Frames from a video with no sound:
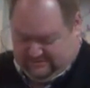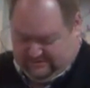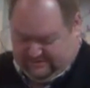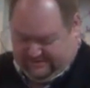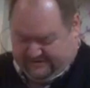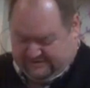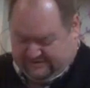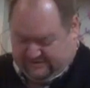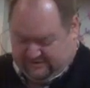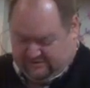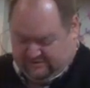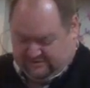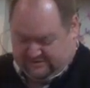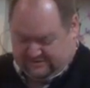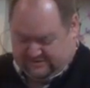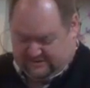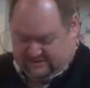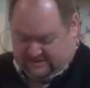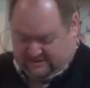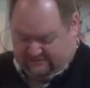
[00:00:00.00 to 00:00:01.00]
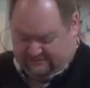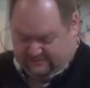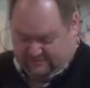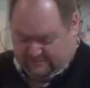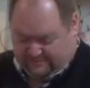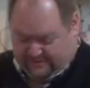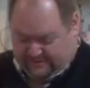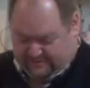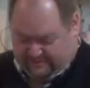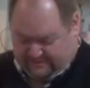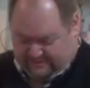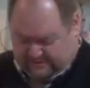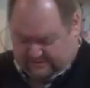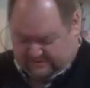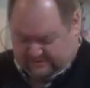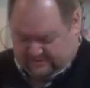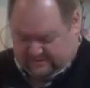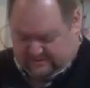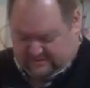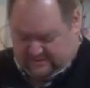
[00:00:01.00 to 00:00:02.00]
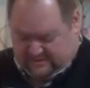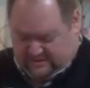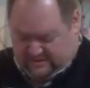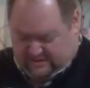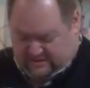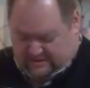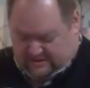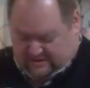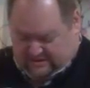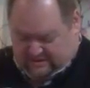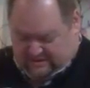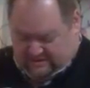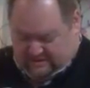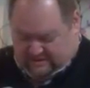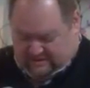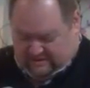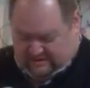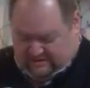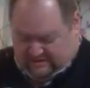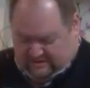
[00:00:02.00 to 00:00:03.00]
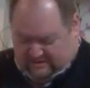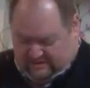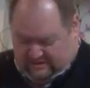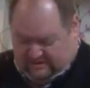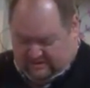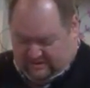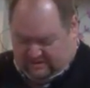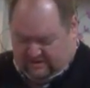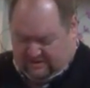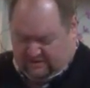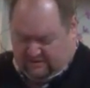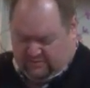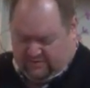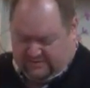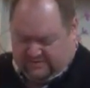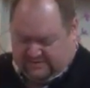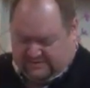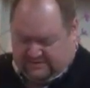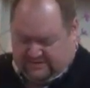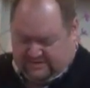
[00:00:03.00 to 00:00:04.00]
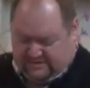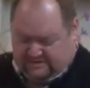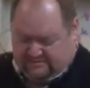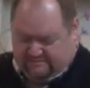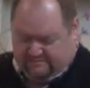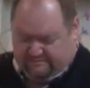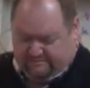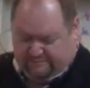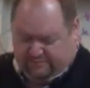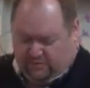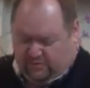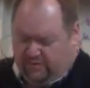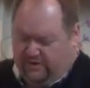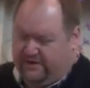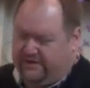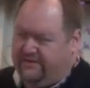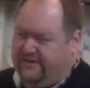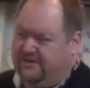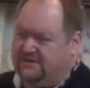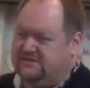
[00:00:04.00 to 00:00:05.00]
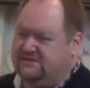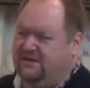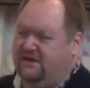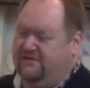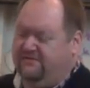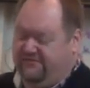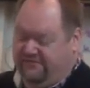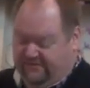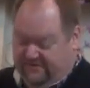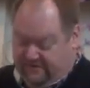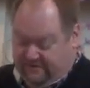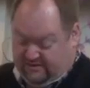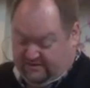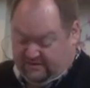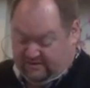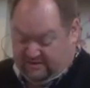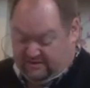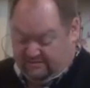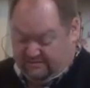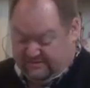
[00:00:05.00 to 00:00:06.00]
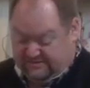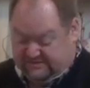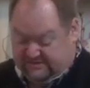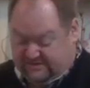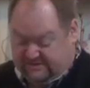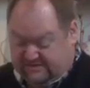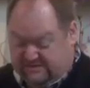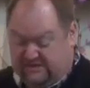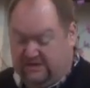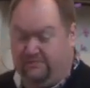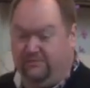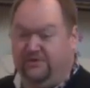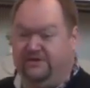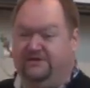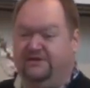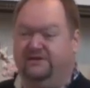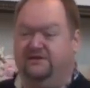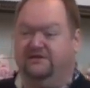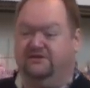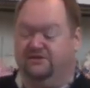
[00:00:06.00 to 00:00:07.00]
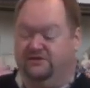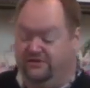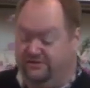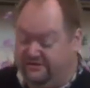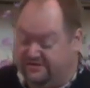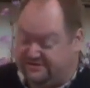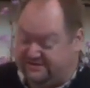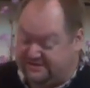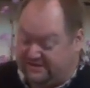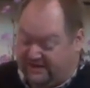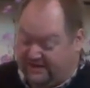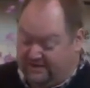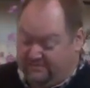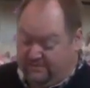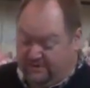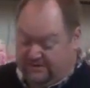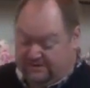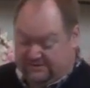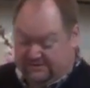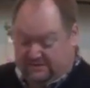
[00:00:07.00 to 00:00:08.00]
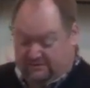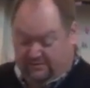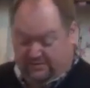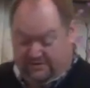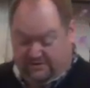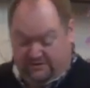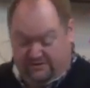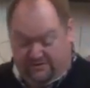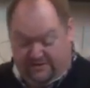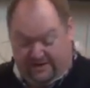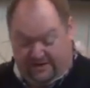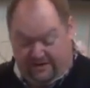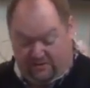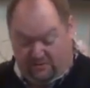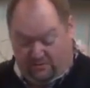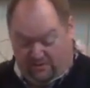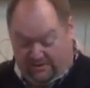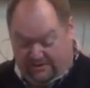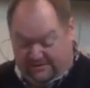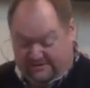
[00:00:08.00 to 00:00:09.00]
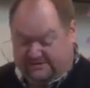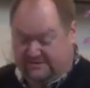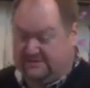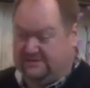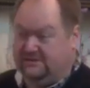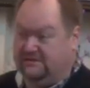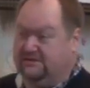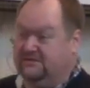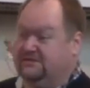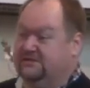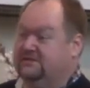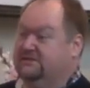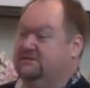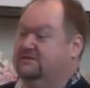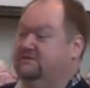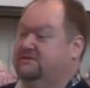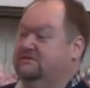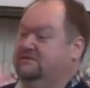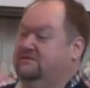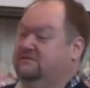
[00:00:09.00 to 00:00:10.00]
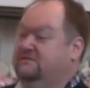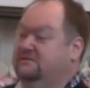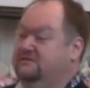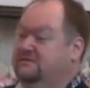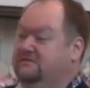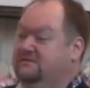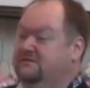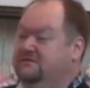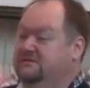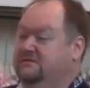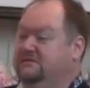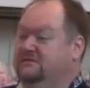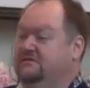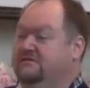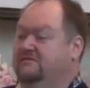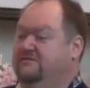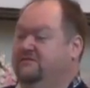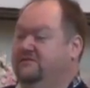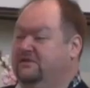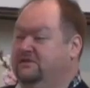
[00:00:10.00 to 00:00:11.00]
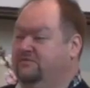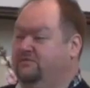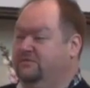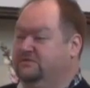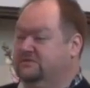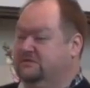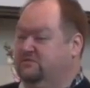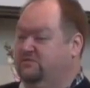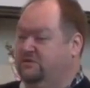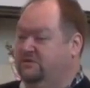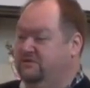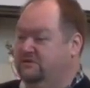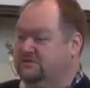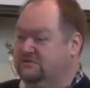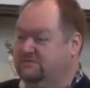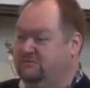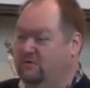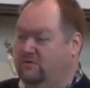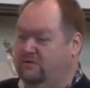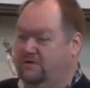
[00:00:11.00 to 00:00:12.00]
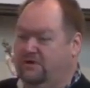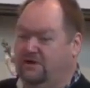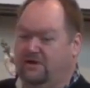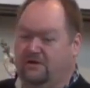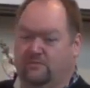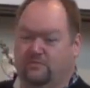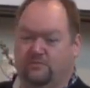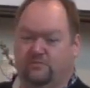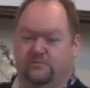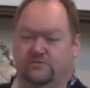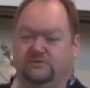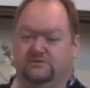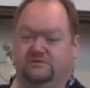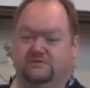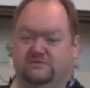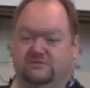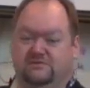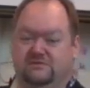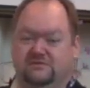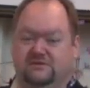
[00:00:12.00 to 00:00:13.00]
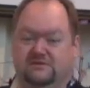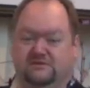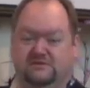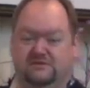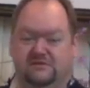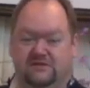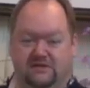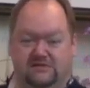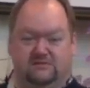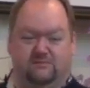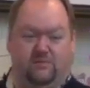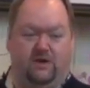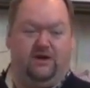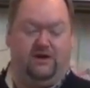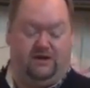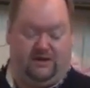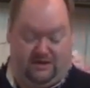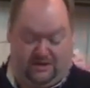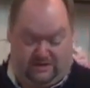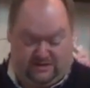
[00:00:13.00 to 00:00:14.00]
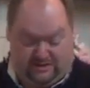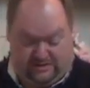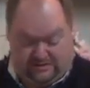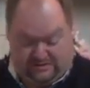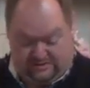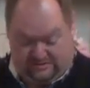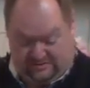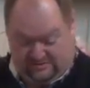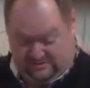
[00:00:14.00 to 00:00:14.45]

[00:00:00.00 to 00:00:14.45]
I guess they learned to say that from their parents. And then another one said, Boy, that's not fair. And another one said, Someone didn't do their assignment. I wonder who that was. And Philip was the one that spoke up. He said, That's my egg.